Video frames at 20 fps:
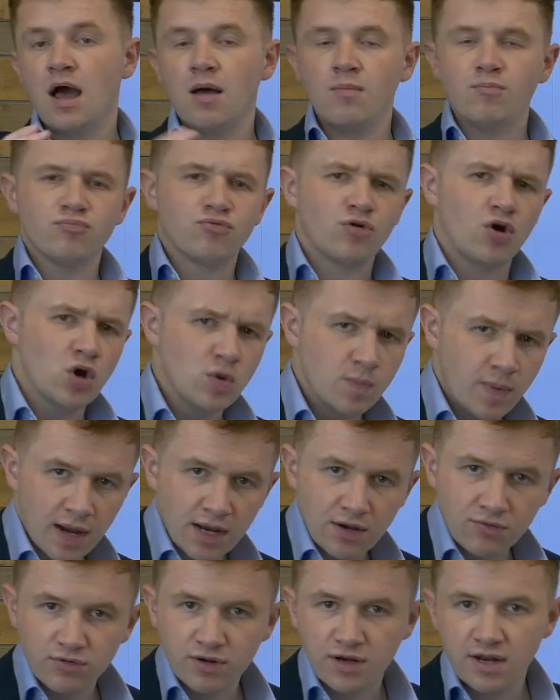
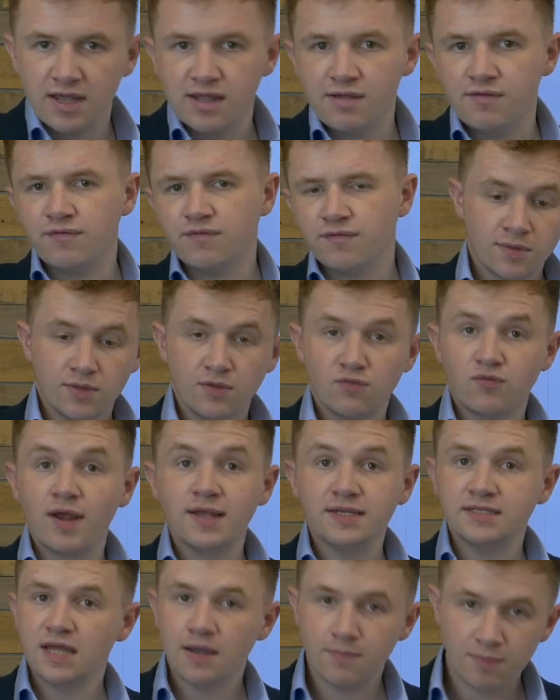probate relief. The
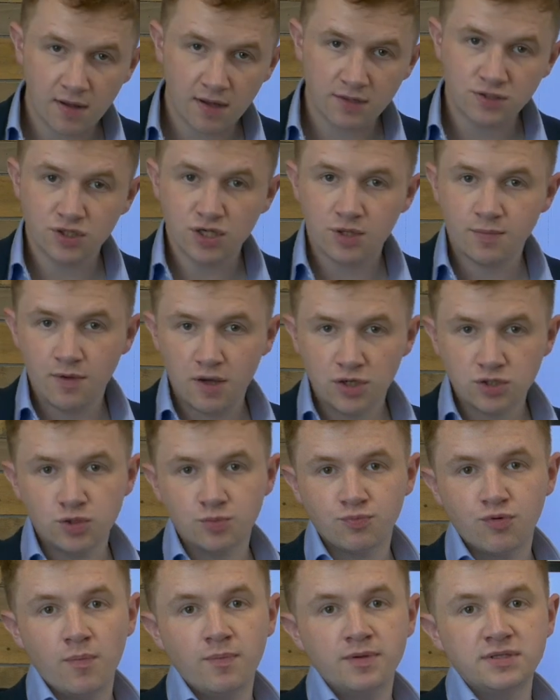rates that apply to
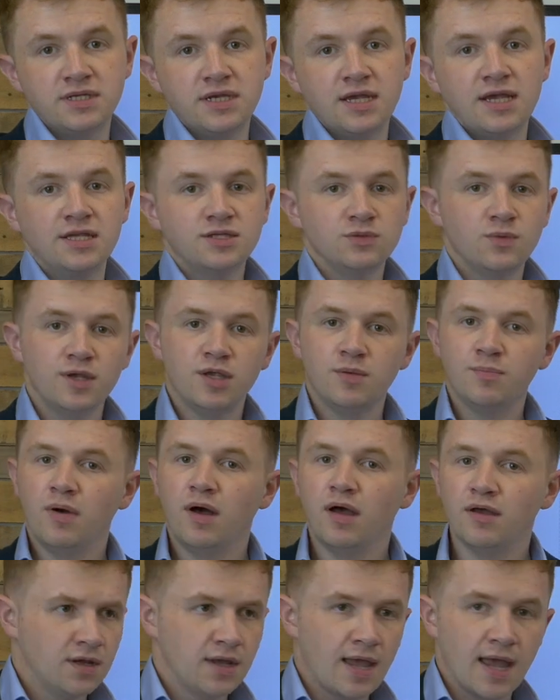commercial properties where you
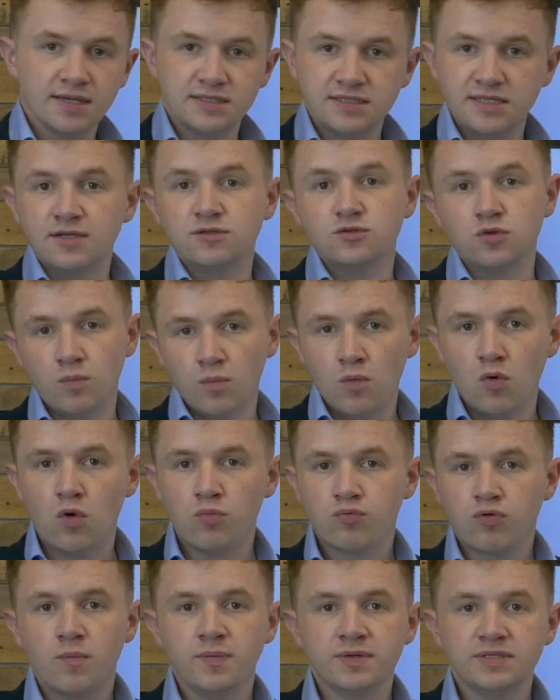buy 6 or
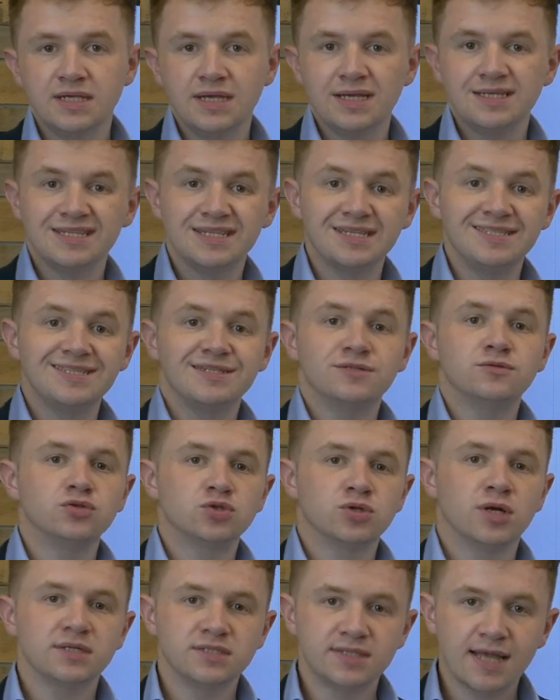more properties in a single
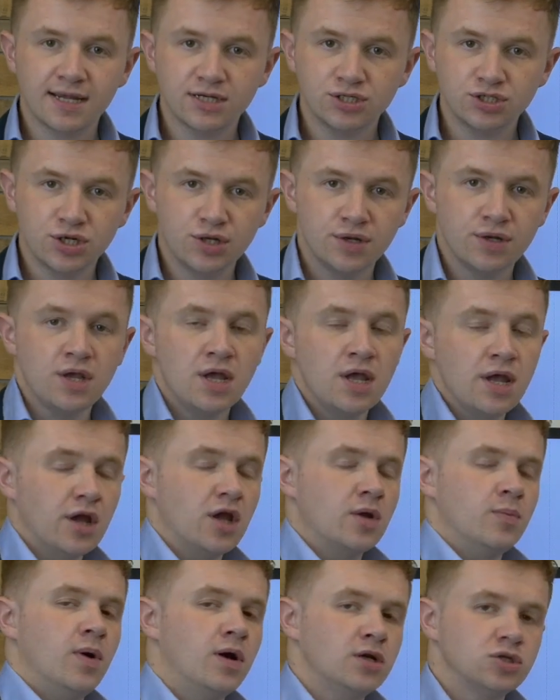transaction,
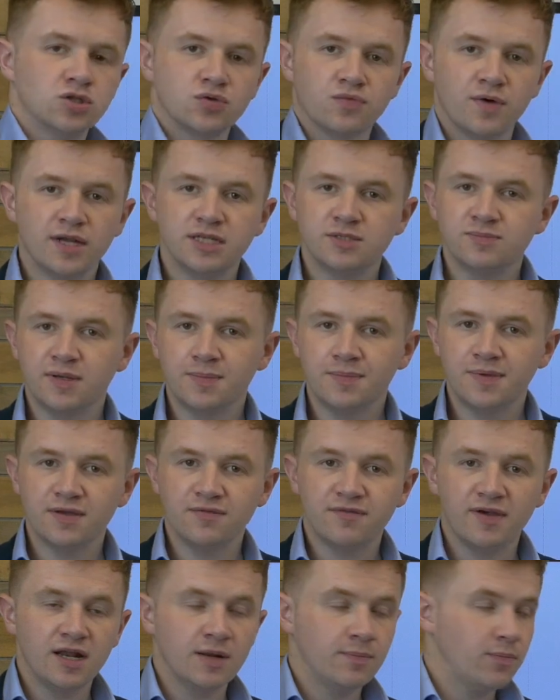commercial rates may be
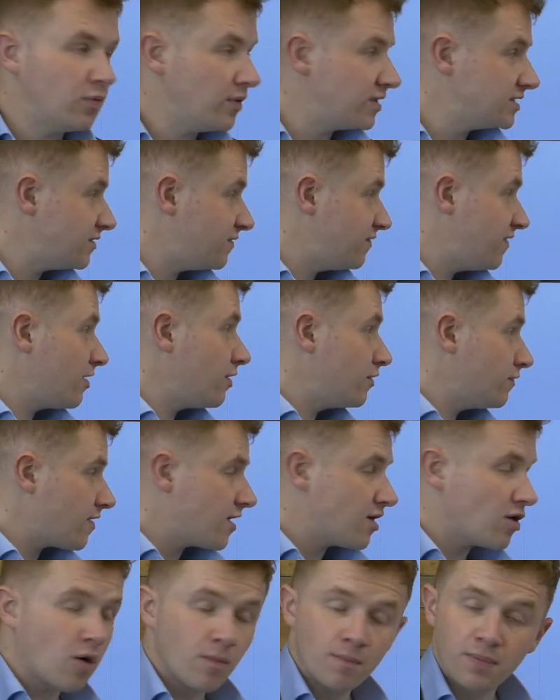available. It's a very,
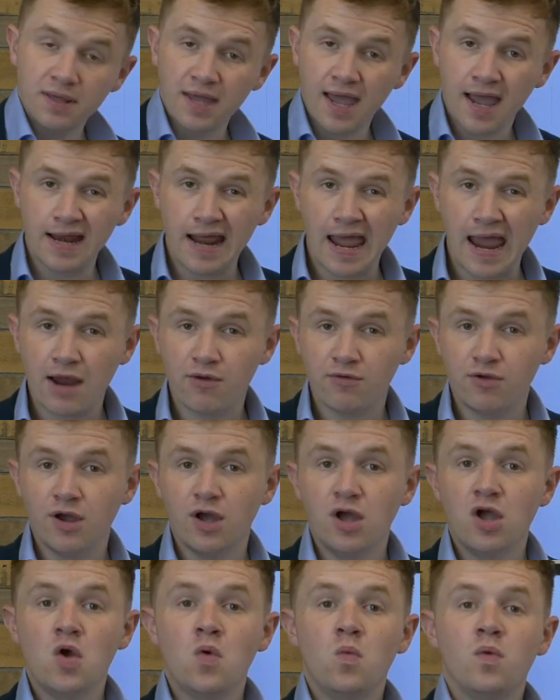very complicated
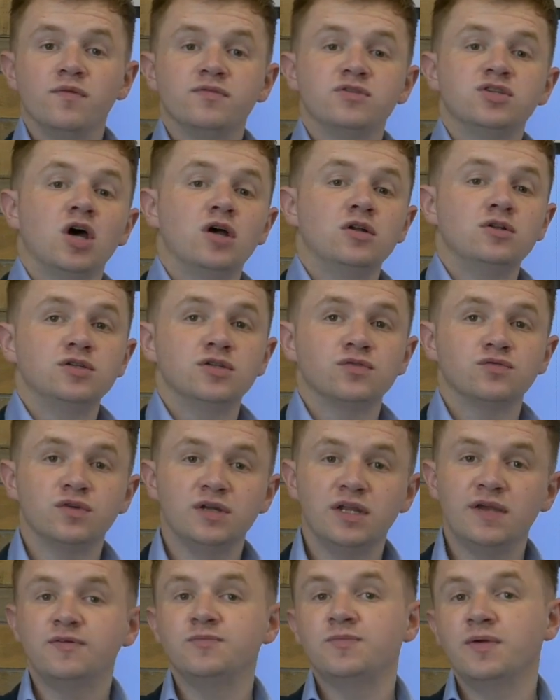area with tons of
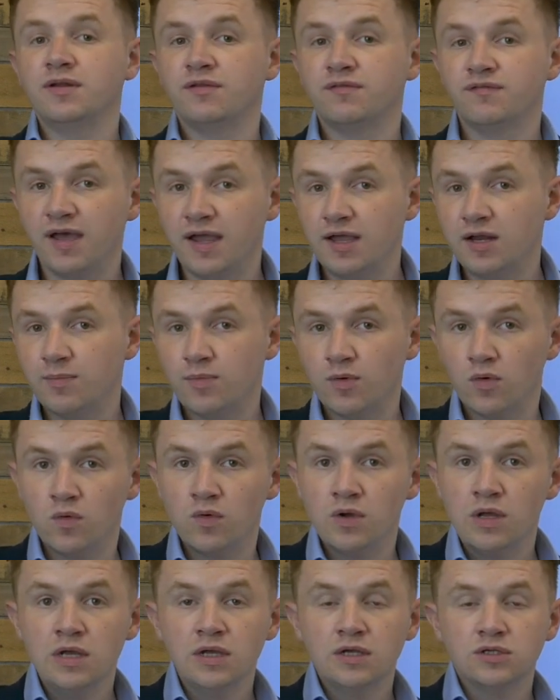relief being
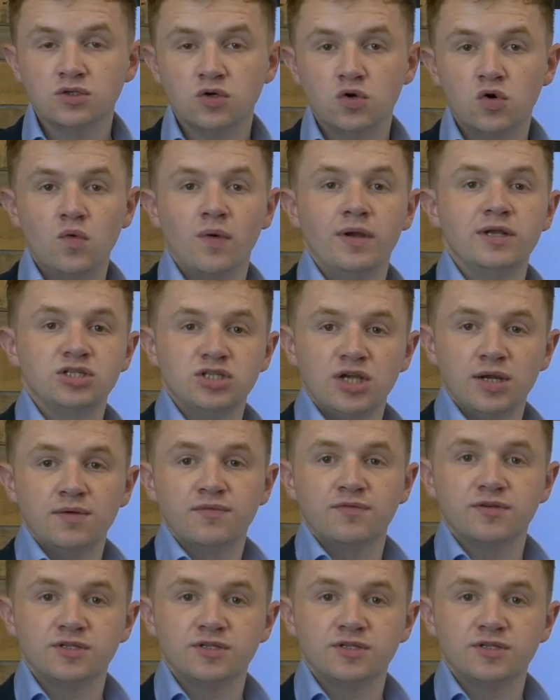available, so always check with a